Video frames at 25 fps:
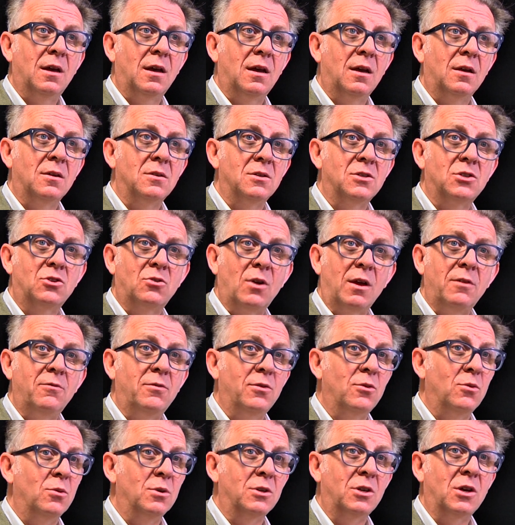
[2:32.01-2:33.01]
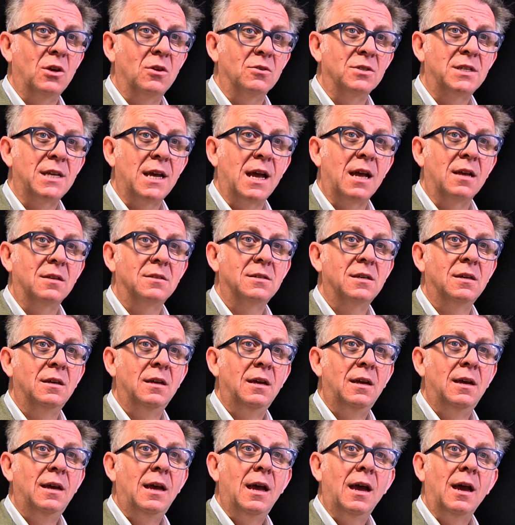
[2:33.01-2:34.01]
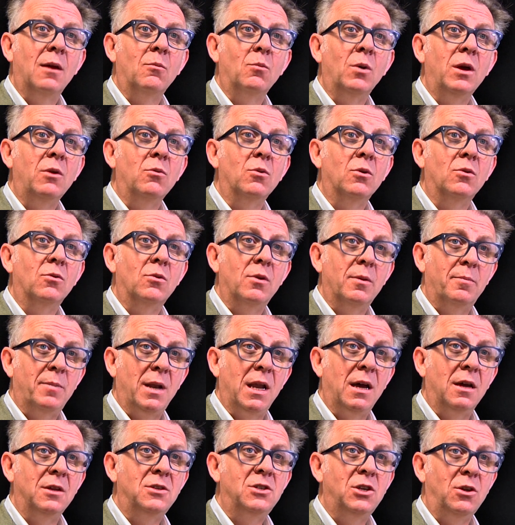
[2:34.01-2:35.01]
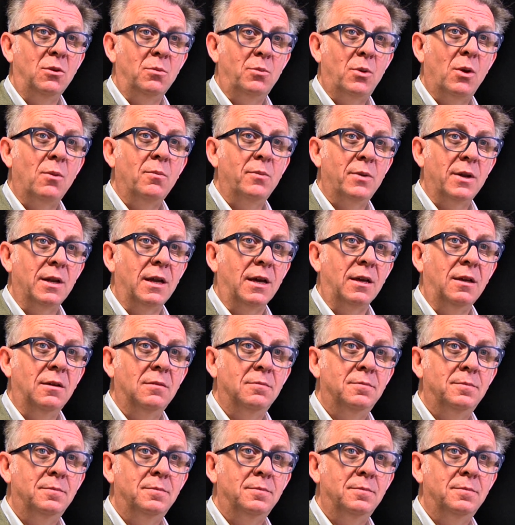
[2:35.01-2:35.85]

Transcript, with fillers: uh, straightforward contact, and we will reply to you promptly.